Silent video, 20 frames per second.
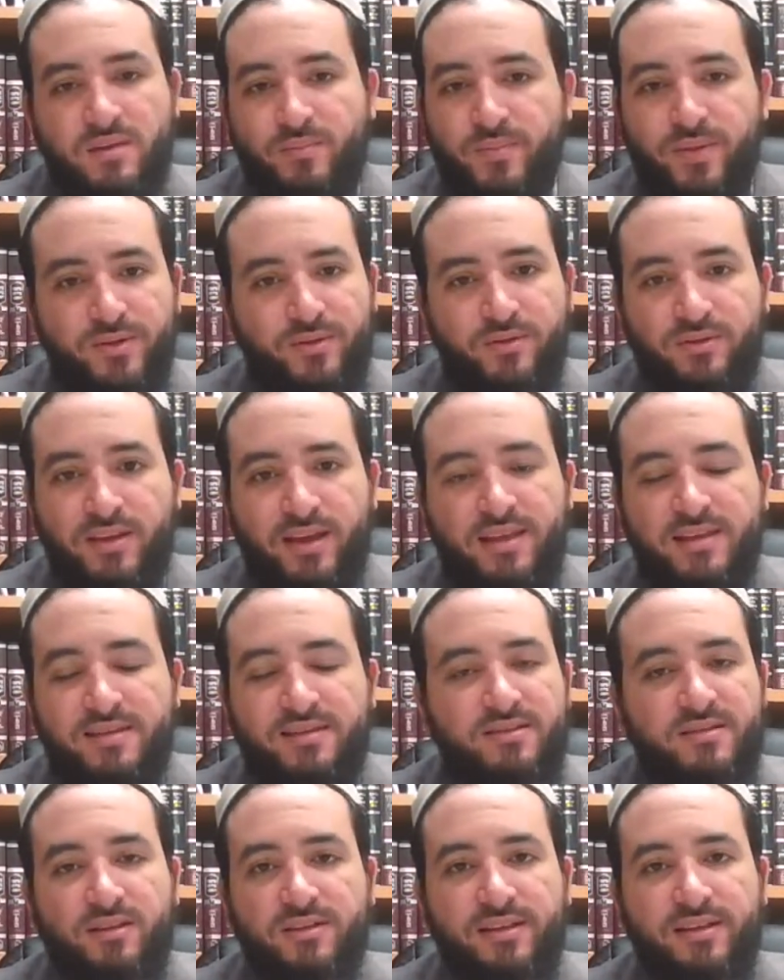But today this
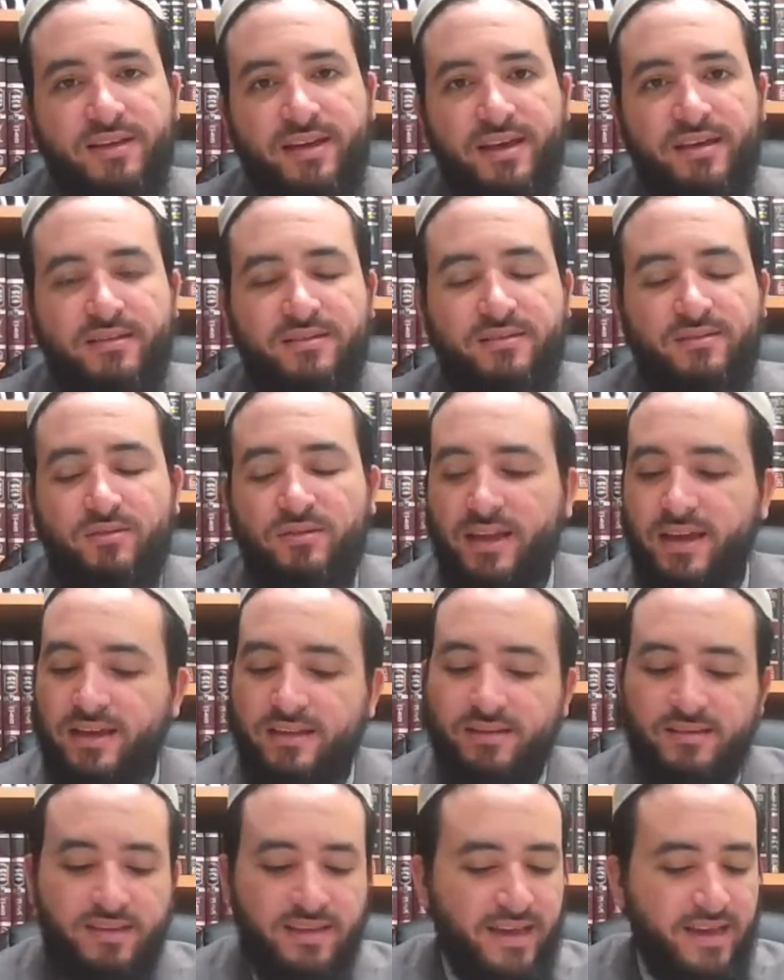is not the case. Today
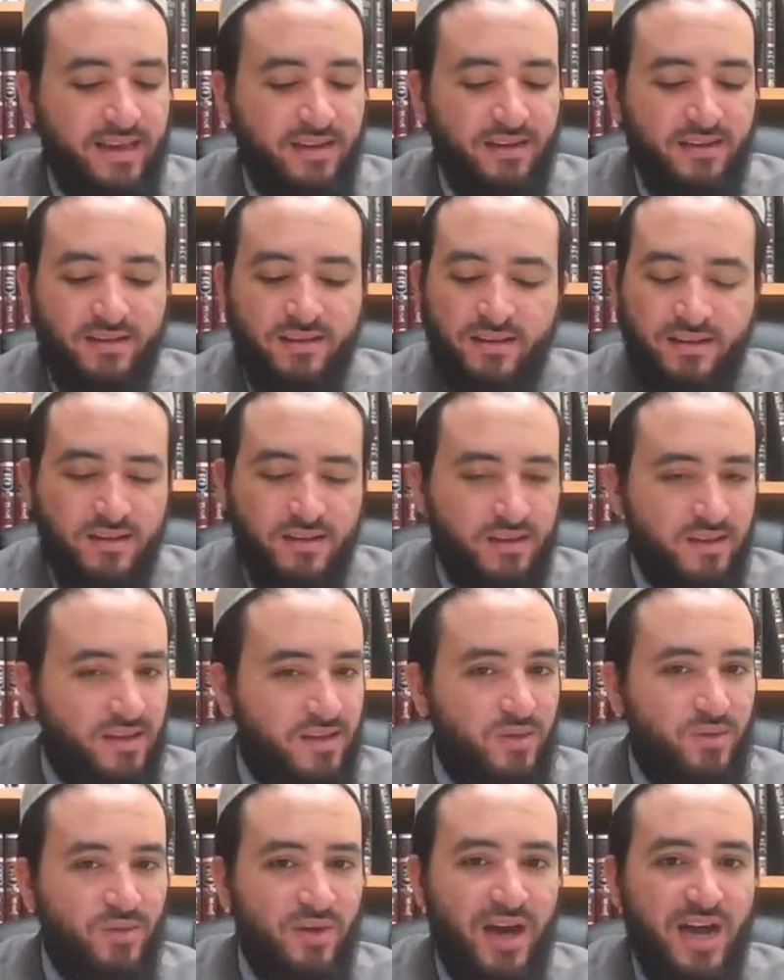is, again,
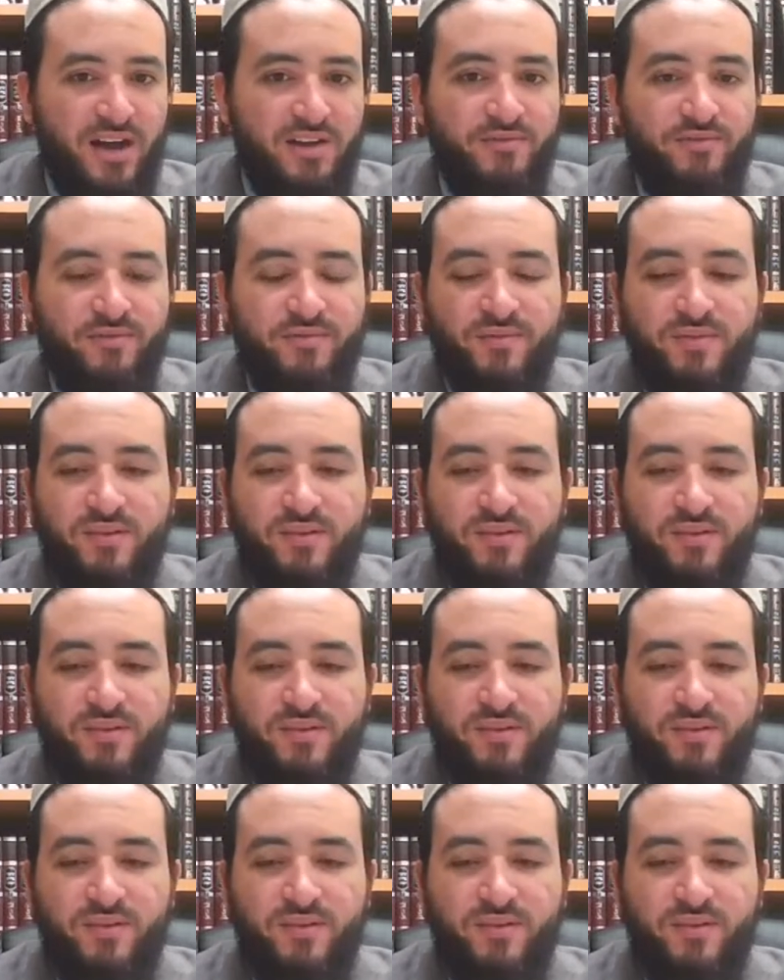you have